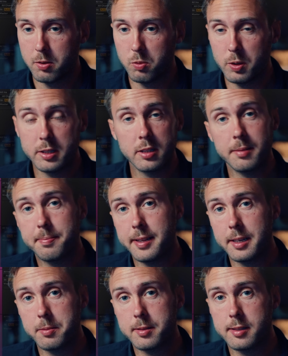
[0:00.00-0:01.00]
When you are
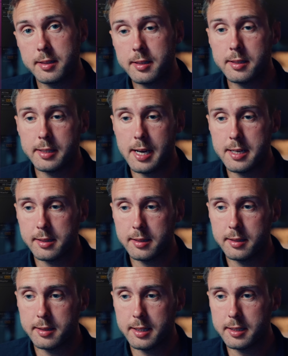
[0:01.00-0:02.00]
playing with
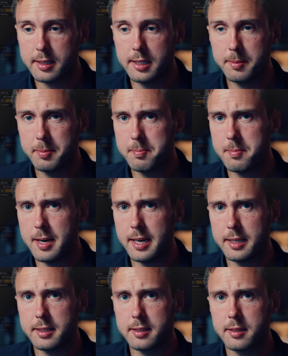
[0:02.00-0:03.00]
synthesizers, then keep in
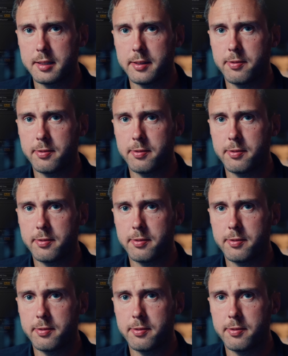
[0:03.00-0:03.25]
mind the